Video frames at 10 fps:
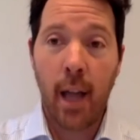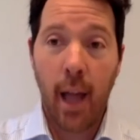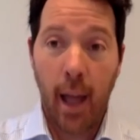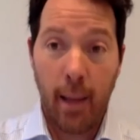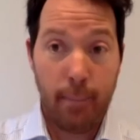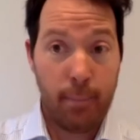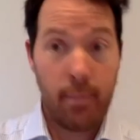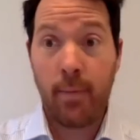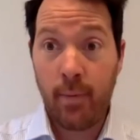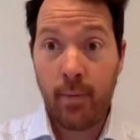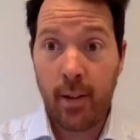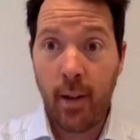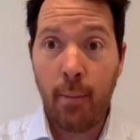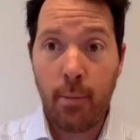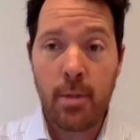um, for
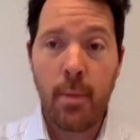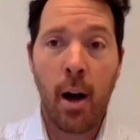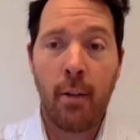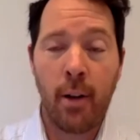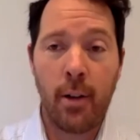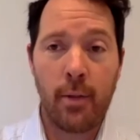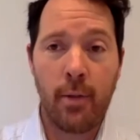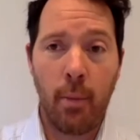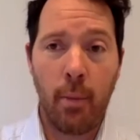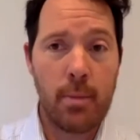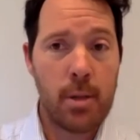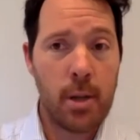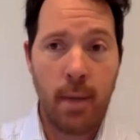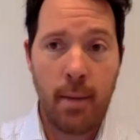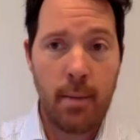example, smartphones from them. So
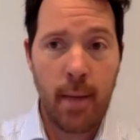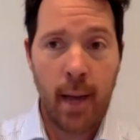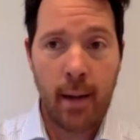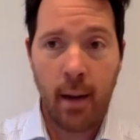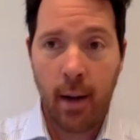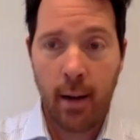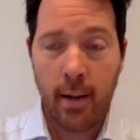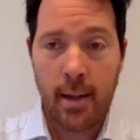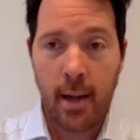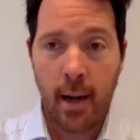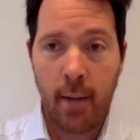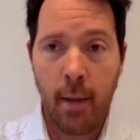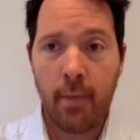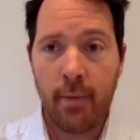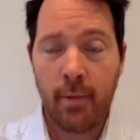you may be paying nine ninety nine a
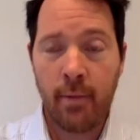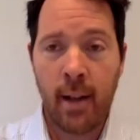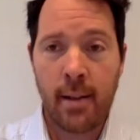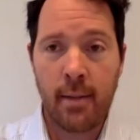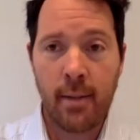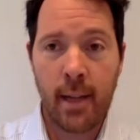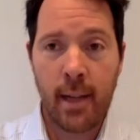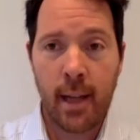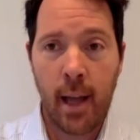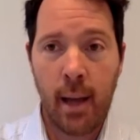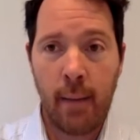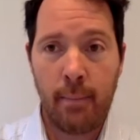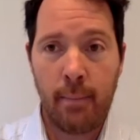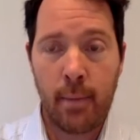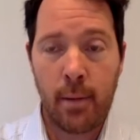month for a relatively
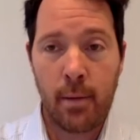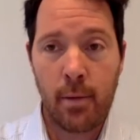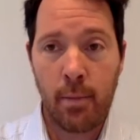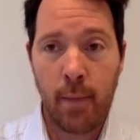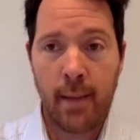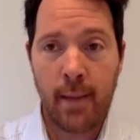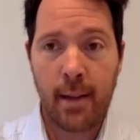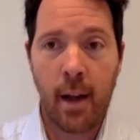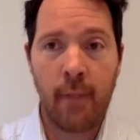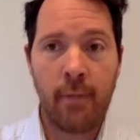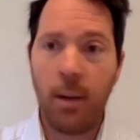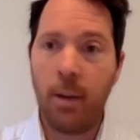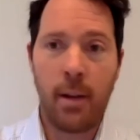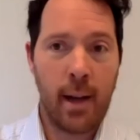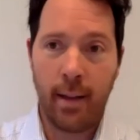um, sort of basic
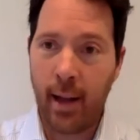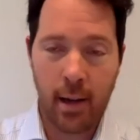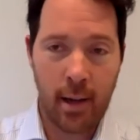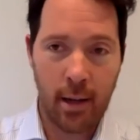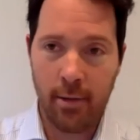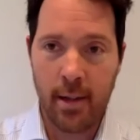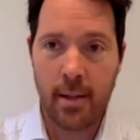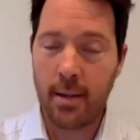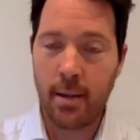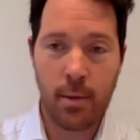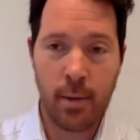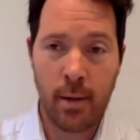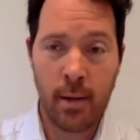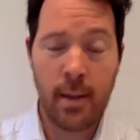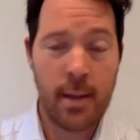iPhone, and that can increase to
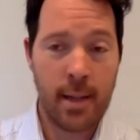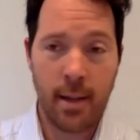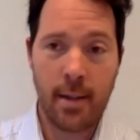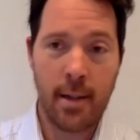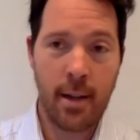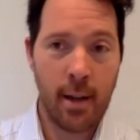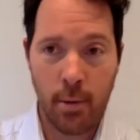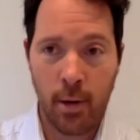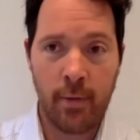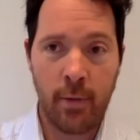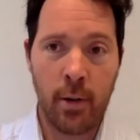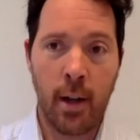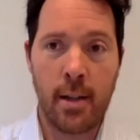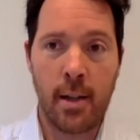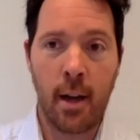nineteen ninety nine, twenty four
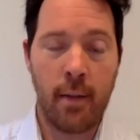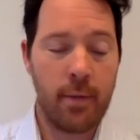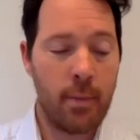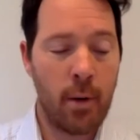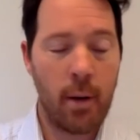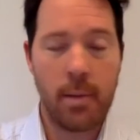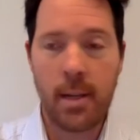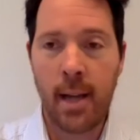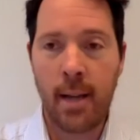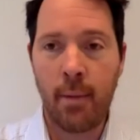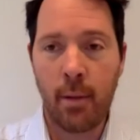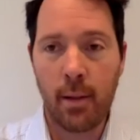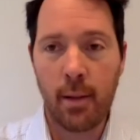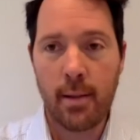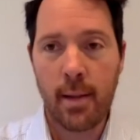ninety nine for more up to date
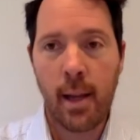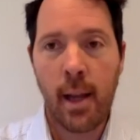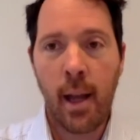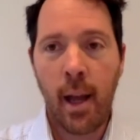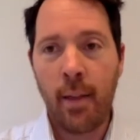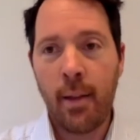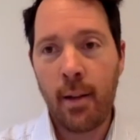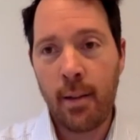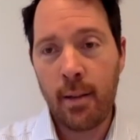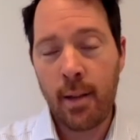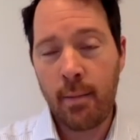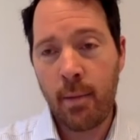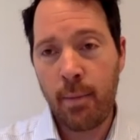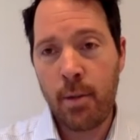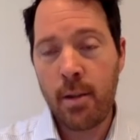models. And, the, and the, the
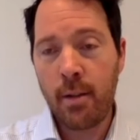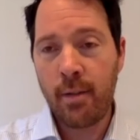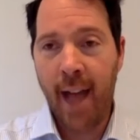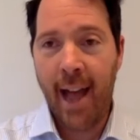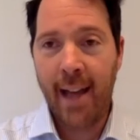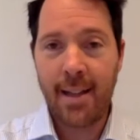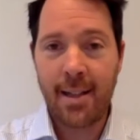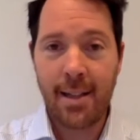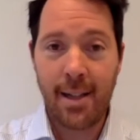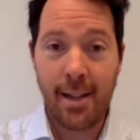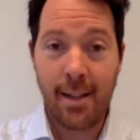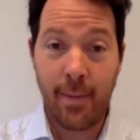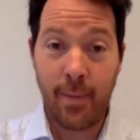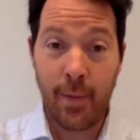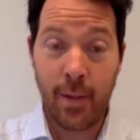beauty of that is
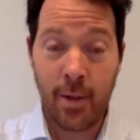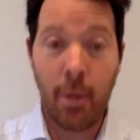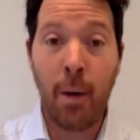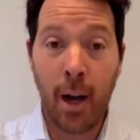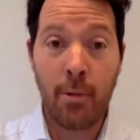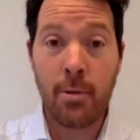the stock market will